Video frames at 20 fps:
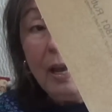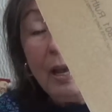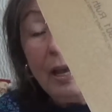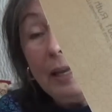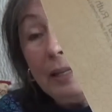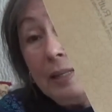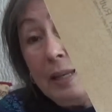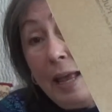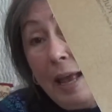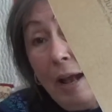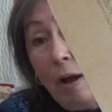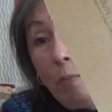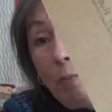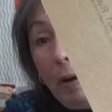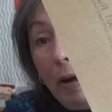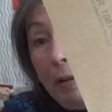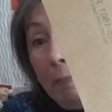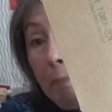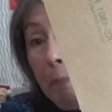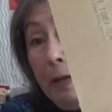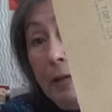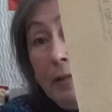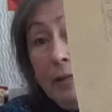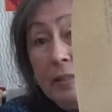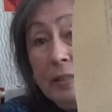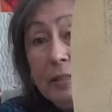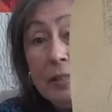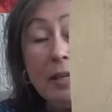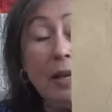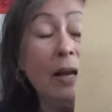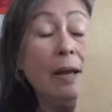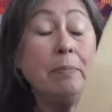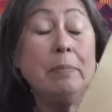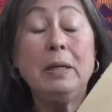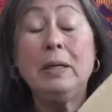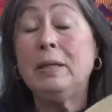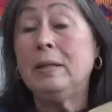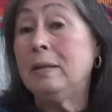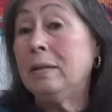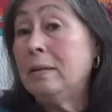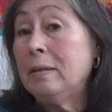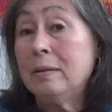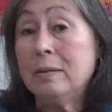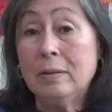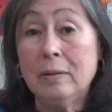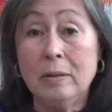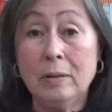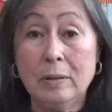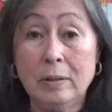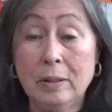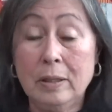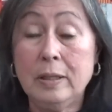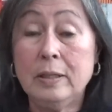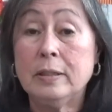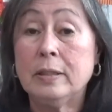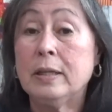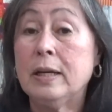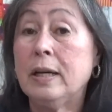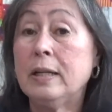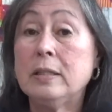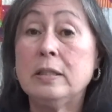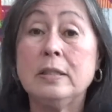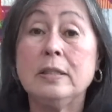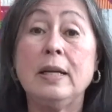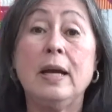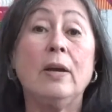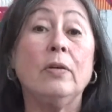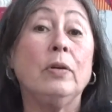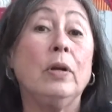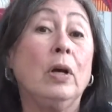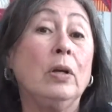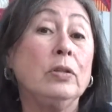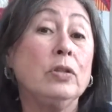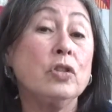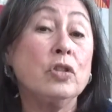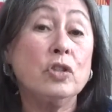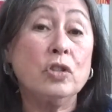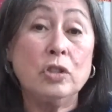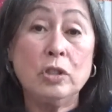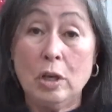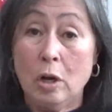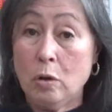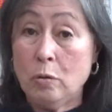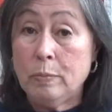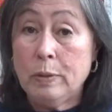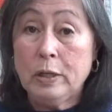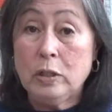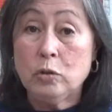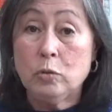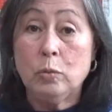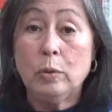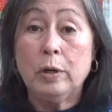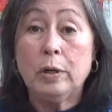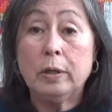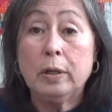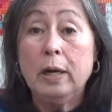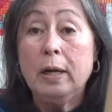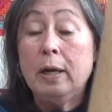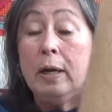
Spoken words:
And now my piece, I mean, it cuts down on so much work